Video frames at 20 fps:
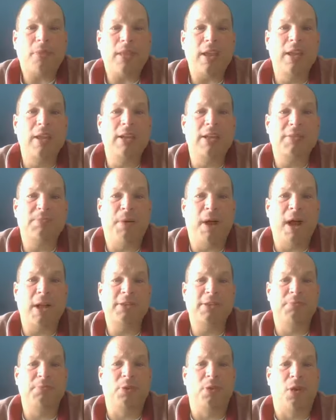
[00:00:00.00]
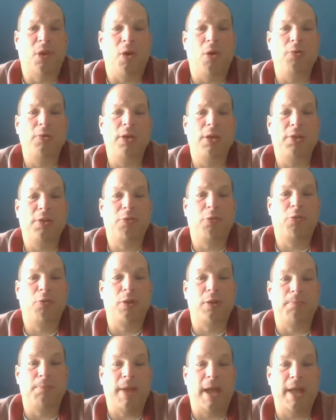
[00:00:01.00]
and is possible only through
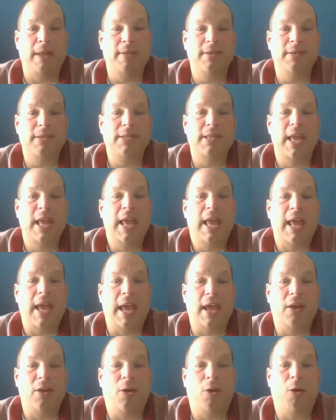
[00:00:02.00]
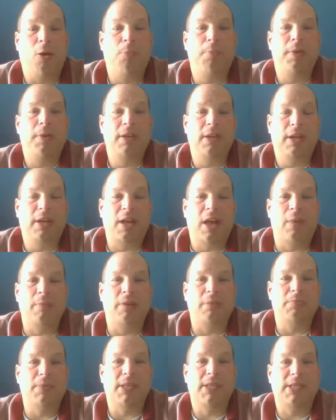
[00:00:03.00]
repentance and hope in the
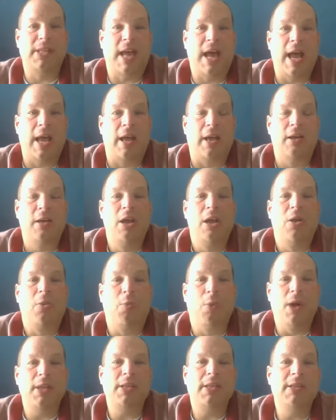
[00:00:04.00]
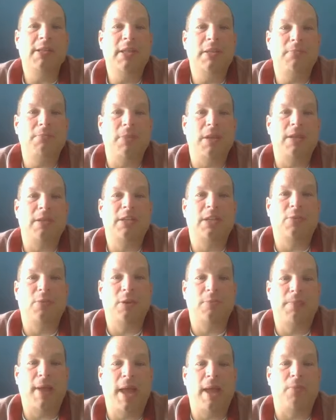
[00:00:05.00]
coming Messiah. What does it mean to
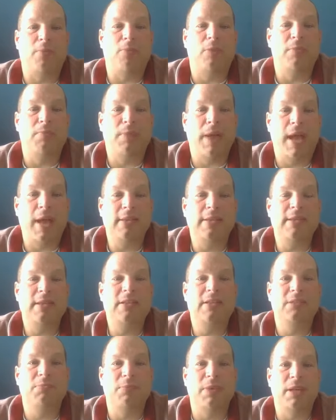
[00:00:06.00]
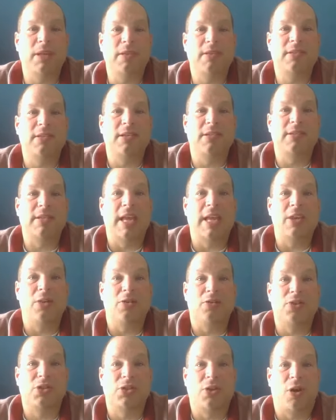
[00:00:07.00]
repent? Repentance means to say
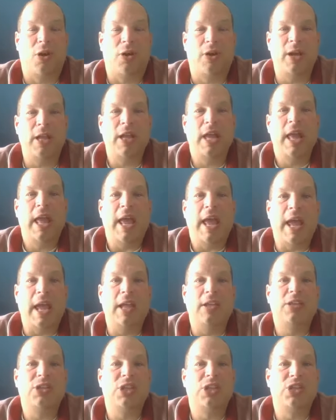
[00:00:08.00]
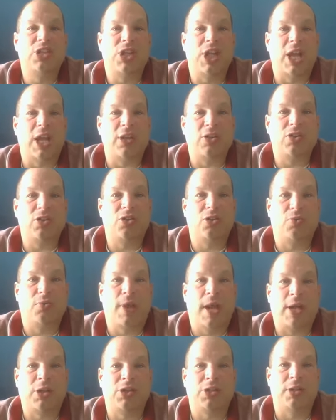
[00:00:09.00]
you're sorry and to change
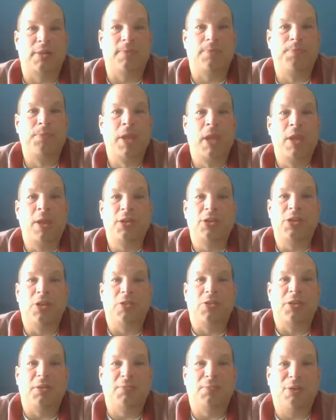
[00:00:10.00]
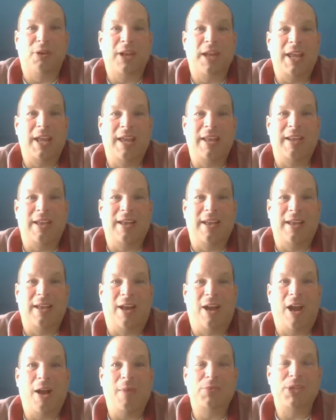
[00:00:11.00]
direction. So to put it in an
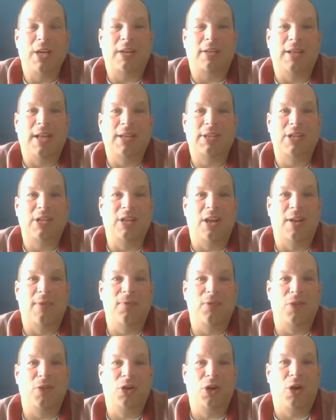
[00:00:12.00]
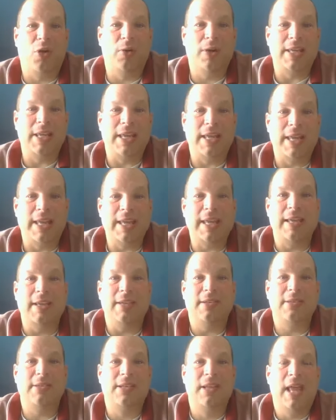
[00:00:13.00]
object lesson, if you're going
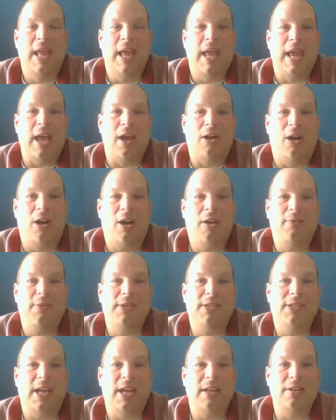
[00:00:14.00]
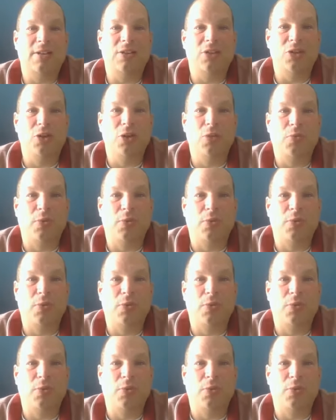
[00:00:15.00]
east and all of a sudden you